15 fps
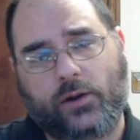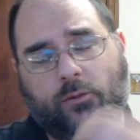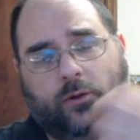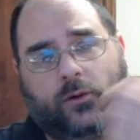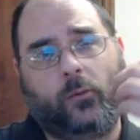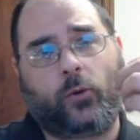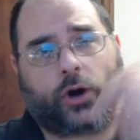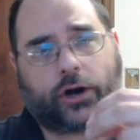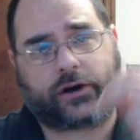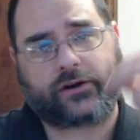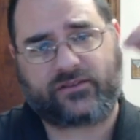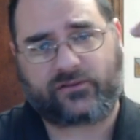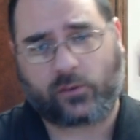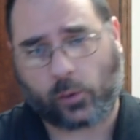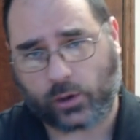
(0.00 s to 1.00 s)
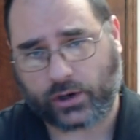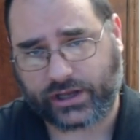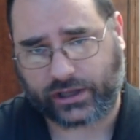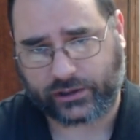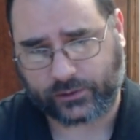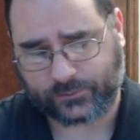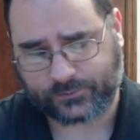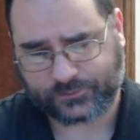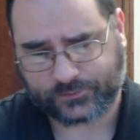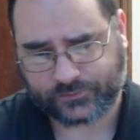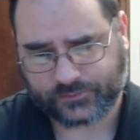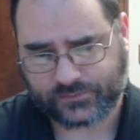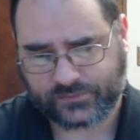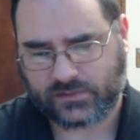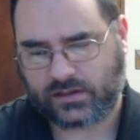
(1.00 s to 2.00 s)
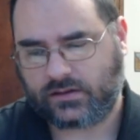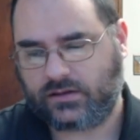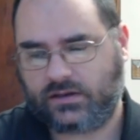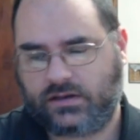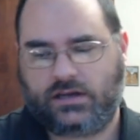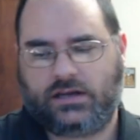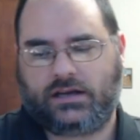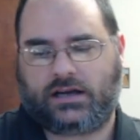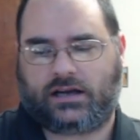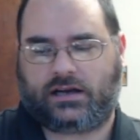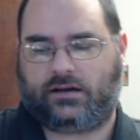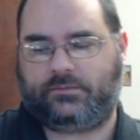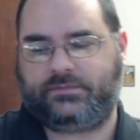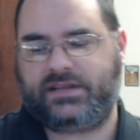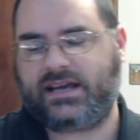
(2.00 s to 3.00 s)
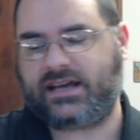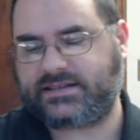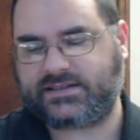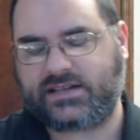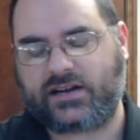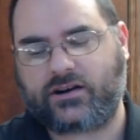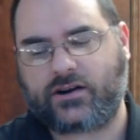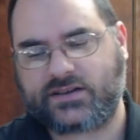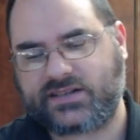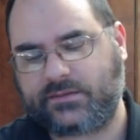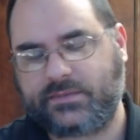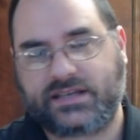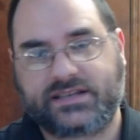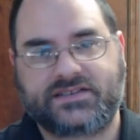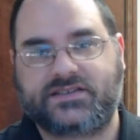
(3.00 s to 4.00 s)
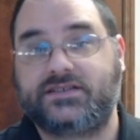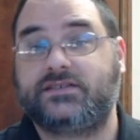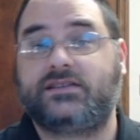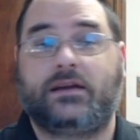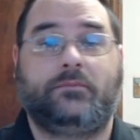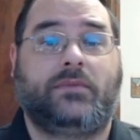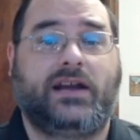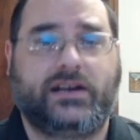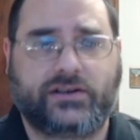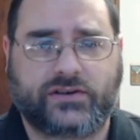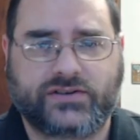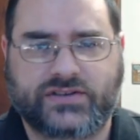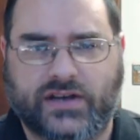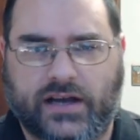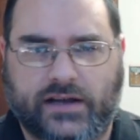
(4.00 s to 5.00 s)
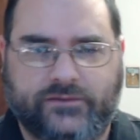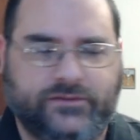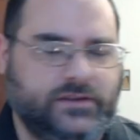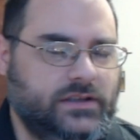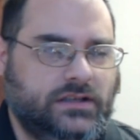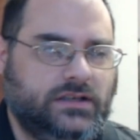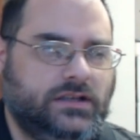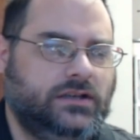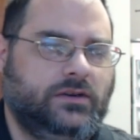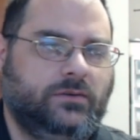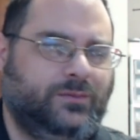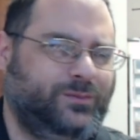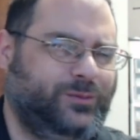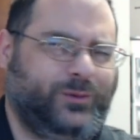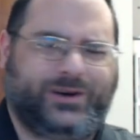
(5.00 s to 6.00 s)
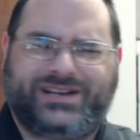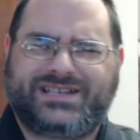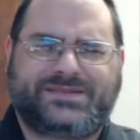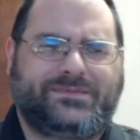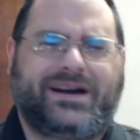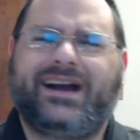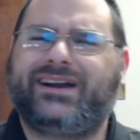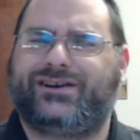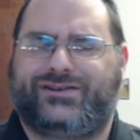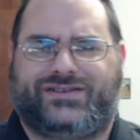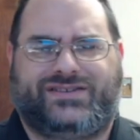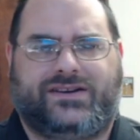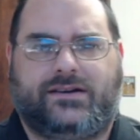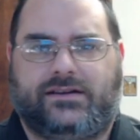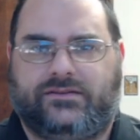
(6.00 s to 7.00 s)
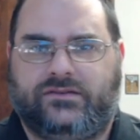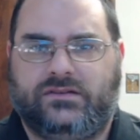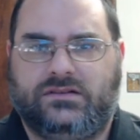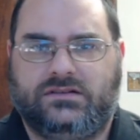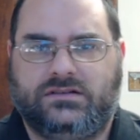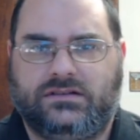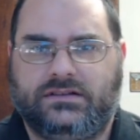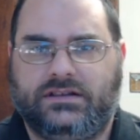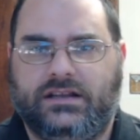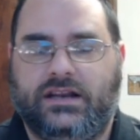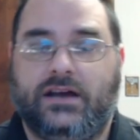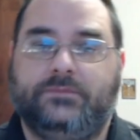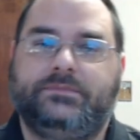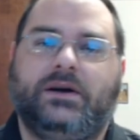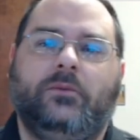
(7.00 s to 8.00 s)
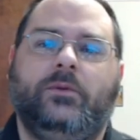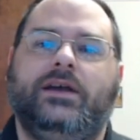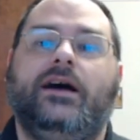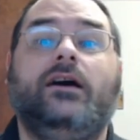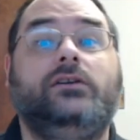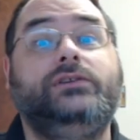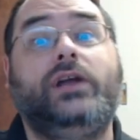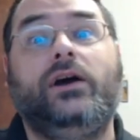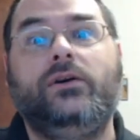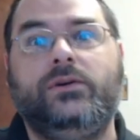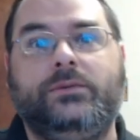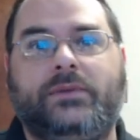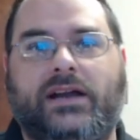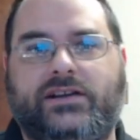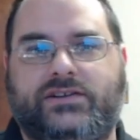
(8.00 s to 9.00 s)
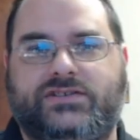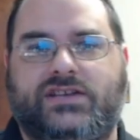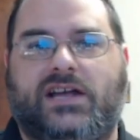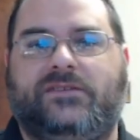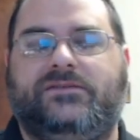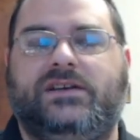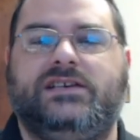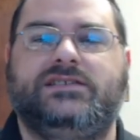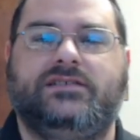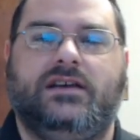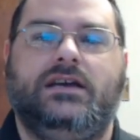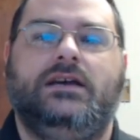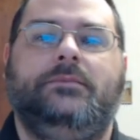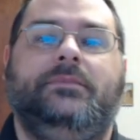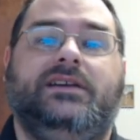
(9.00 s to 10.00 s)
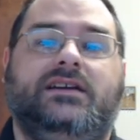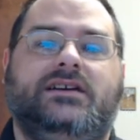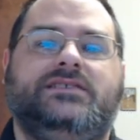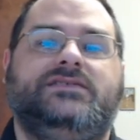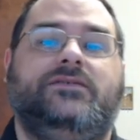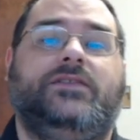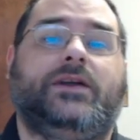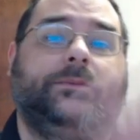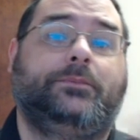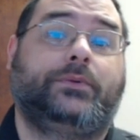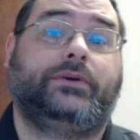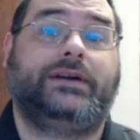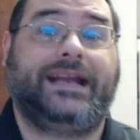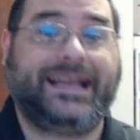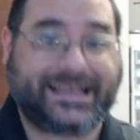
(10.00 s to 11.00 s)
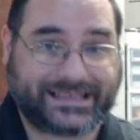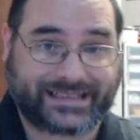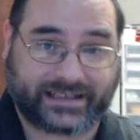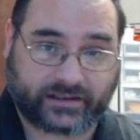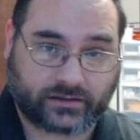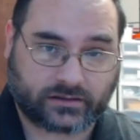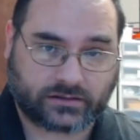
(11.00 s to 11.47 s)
will work for you. Um, yes, there are some businesses like Microsoft. What is Microsoft? You know, but we all know who Microsoft is because of their branding.